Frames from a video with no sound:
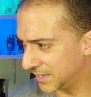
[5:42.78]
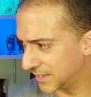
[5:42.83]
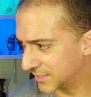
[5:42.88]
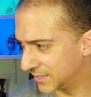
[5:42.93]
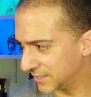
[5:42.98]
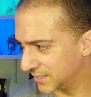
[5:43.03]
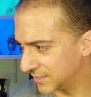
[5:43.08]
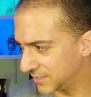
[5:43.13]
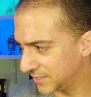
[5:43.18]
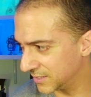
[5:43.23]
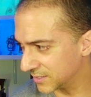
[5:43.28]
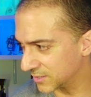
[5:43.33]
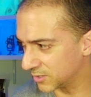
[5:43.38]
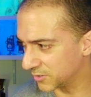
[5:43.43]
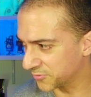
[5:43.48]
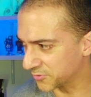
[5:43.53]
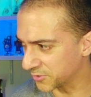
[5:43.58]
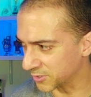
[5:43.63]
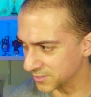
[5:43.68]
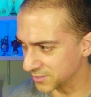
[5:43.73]
here.
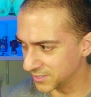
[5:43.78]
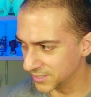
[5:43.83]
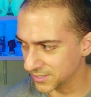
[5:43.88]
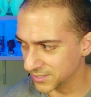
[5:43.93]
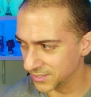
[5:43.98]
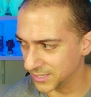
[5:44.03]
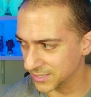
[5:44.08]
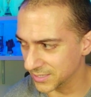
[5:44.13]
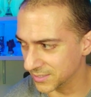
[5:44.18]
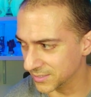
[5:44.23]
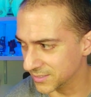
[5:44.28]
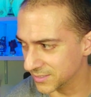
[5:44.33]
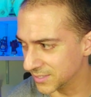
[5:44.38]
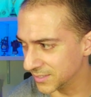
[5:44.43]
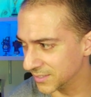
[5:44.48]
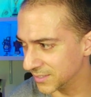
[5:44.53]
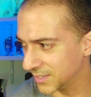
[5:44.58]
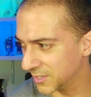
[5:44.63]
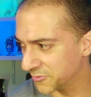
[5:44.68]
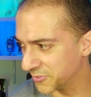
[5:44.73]
Of course, this isn't
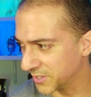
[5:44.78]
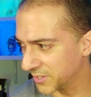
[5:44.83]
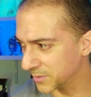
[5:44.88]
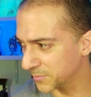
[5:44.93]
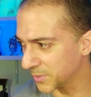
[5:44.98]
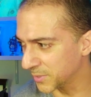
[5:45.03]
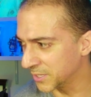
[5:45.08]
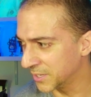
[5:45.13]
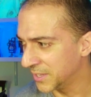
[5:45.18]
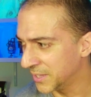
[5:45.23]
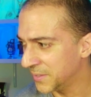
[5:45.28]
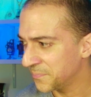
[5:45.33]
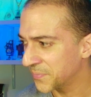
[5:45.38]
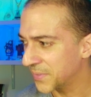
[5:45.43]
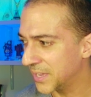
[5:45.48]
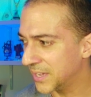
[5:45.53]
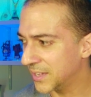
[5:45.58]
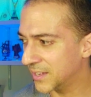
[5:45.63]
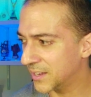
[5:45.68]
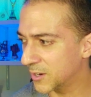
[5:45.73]
available.
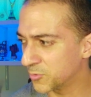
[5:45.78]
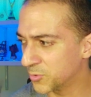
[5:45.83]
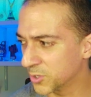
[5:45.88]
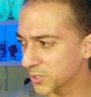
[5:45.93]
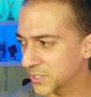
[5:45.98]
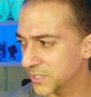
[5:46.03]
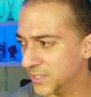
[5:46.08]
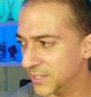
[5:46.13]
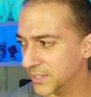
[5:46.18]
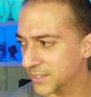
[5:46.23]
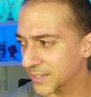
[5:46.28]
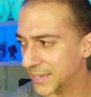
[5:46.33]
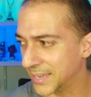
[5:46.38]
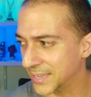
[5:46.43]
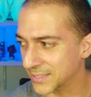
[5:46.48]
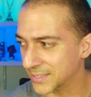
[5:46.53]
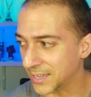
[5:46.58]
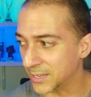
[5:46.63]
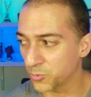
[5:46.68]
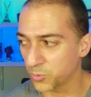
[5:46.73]
Rook here,
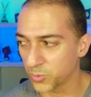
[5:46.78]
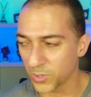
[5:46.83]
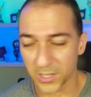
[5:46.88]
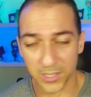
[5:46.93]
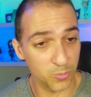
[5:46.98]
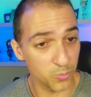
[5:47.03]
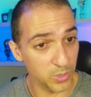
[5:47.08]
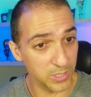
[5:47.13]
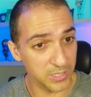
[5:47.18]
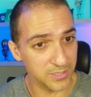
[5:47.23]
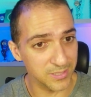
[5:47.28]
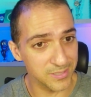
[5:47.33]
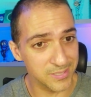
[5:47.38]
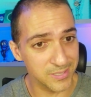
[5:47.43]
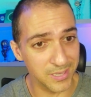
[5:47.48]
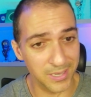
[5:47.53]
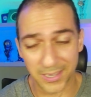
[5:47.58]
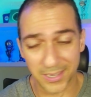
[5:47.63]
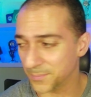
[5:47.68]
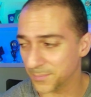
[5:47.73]
and I will win this
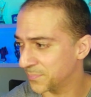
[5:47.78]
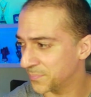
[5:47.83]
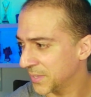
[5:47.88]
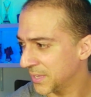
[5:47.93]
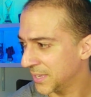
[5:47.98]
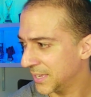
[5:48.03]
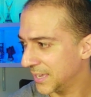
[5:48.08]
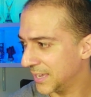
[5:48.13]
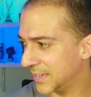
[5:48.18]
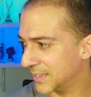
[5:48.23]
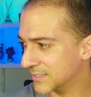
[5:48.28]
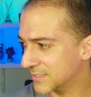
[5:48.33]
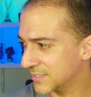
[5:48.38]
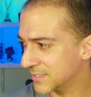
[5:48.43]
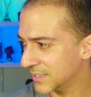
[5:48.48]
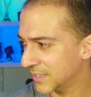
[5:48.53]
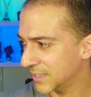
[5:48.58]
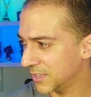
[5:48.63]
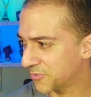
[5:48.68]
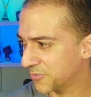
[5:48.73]
game. And
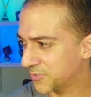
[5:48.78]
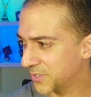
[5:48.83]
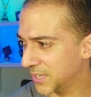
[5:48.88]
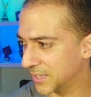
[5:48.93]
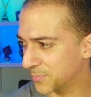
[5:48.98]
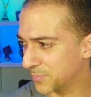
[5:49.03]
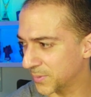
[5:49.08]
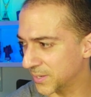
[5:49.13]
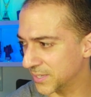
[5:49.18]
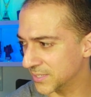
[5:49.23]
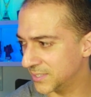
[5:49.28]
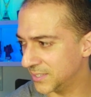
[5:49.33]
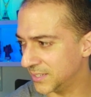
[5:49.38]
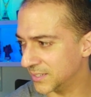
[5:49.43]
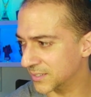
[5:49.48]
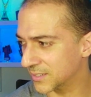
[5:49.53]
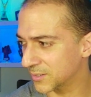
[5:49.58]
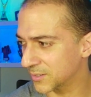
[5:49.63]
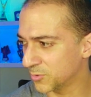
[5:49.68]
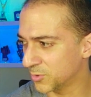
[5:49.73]
if king plays
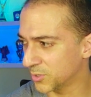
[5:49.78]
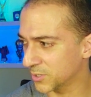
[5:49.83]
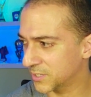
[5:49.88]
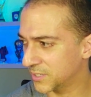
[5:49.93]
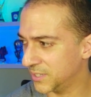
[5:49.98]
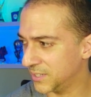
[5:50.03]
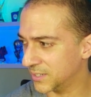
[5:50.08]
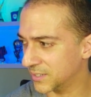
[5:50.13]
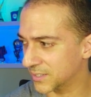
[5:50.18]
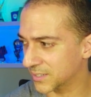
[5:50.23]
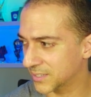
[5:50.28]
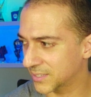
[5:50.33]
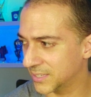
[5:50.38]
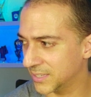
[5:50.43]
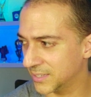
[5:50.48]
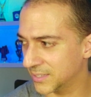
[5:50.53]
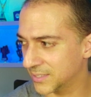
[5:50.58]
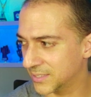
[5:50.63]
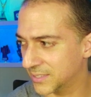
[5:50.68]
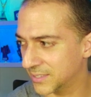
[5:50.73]
here, rook here,
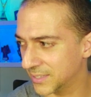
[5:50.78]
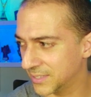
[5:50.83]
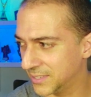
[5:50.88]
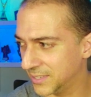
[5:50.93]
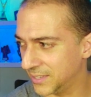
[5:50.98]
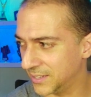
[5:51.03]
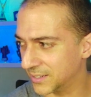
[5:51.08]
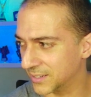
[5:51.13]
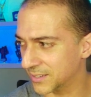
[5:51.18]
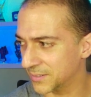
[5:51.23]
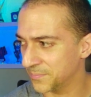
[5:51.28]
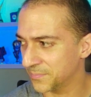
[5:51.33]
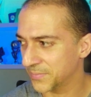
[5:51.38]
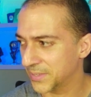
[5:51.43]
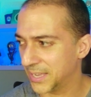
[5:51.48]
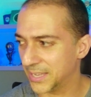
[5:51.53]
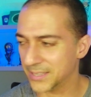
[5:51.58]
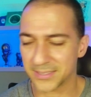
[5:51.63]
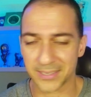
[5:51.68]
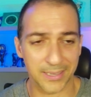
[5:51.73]
king here,
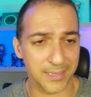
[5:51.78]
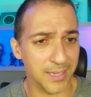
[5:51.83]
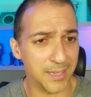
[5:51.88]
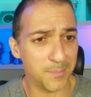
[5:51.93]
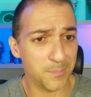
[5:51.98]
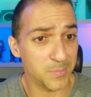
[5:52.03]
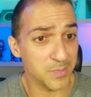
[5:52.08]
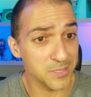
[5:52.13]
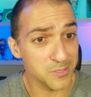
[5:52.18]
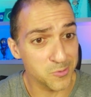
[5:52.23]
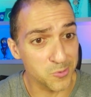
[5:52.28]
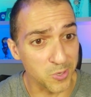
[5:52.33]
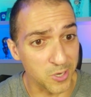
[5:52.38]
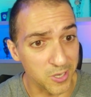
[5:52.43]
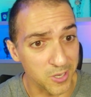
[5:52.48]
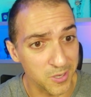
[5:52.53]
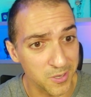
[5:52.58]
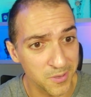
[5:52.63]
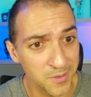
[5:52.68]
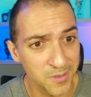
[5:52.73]
and the game is
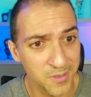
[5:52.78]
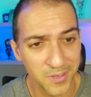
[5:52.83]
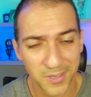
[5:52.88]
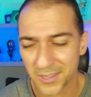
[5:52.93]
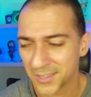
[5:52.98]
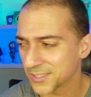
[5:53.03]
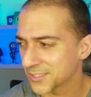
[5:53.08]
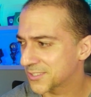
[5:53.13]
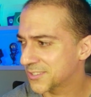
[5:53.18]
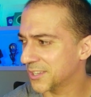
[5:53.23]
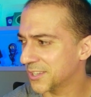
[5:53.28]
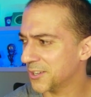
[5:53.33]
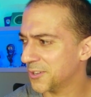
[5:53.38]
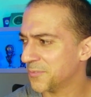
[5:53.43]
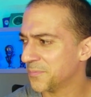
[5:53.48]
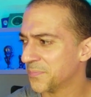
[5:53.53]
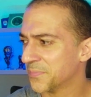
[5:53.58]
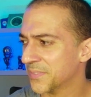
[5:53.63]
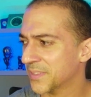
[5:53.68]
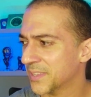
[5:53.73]
draw.
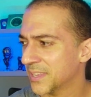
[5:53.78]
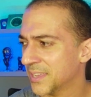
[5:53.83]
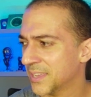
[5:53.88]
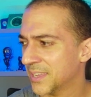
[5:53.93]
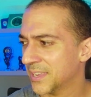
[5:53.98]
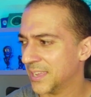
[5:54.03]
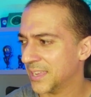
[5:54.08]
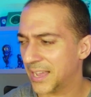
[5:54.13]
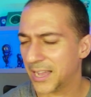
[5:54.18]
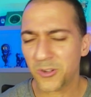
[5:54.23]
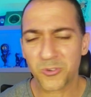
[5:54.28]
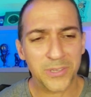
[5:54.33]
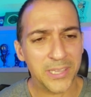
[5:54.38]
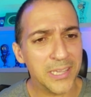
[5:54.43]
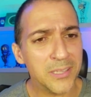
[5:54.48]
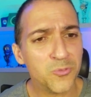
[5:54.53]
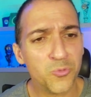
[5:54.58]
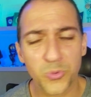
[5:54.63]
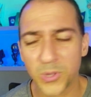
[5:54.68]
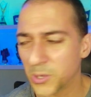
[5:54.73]
So how
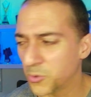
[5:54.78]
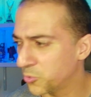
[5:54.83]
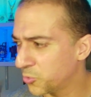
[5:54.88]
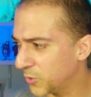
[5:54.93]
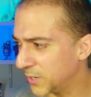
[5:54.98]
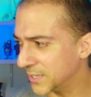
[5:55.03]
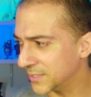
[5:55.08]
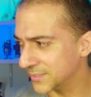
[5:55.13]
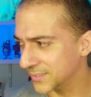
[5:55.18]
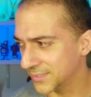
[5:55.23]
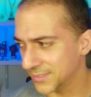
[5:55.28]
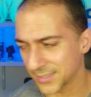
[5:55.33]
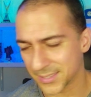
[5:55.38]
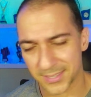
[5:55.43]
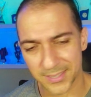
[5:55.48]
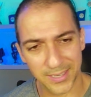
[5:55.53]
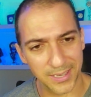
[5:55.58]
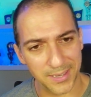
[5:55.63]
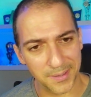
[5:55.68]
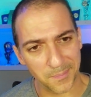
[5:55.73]
can we win this
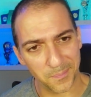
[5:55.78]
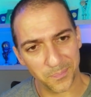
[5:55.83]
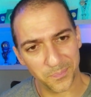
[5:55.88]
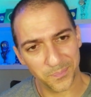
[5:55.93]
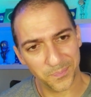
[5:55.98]
game?